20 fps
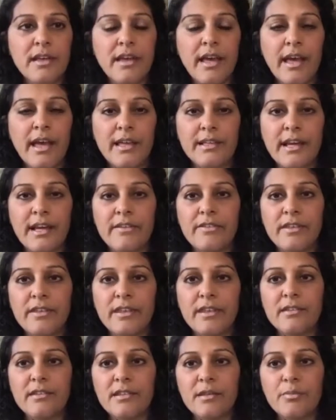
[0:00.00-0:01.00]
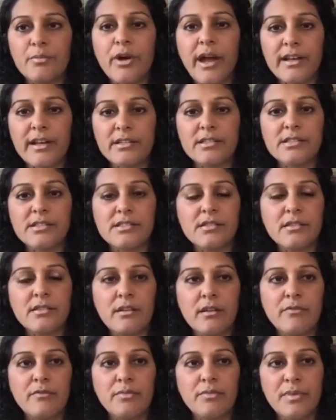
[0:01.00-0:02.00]
And I think the practice
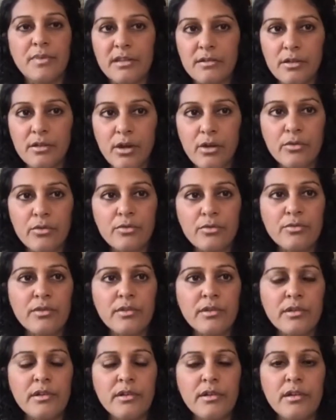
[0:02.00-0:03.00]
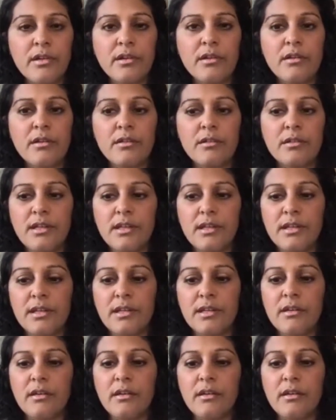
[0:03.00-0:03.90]
of being alone, the